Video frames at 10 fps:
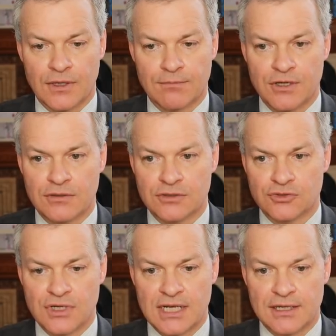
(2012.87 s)

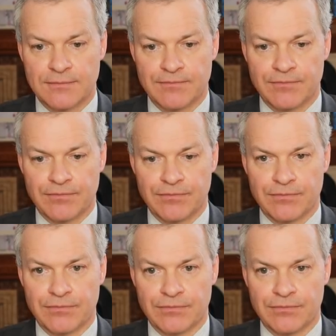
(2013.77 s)
Opponent's rack,
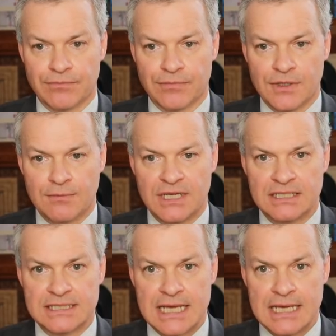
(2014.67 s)
he
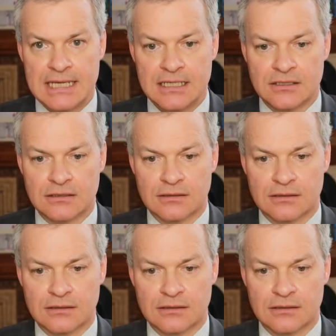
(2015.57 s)
plays Aid.